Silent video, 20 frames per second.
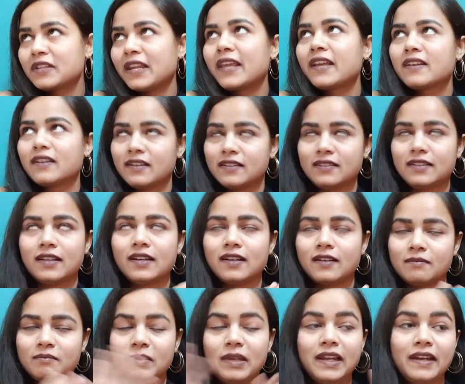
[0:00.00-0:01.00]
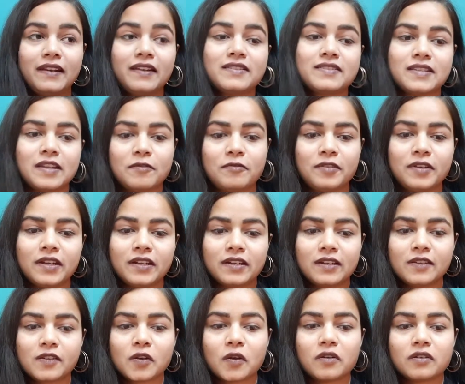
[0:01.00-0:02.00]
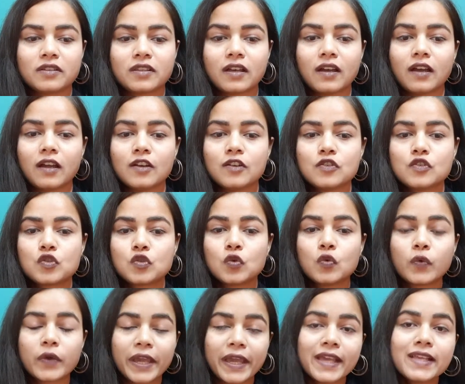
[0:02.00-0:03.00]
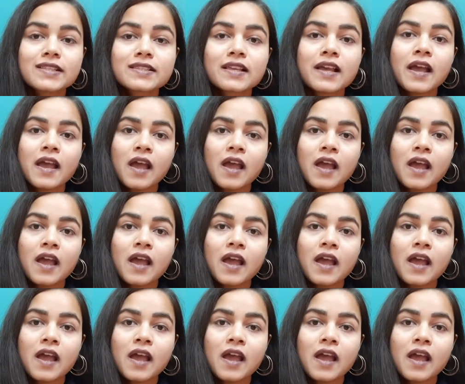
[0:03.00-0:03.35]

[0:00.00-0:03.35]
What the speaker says: Like, the latter is definitely not the true case,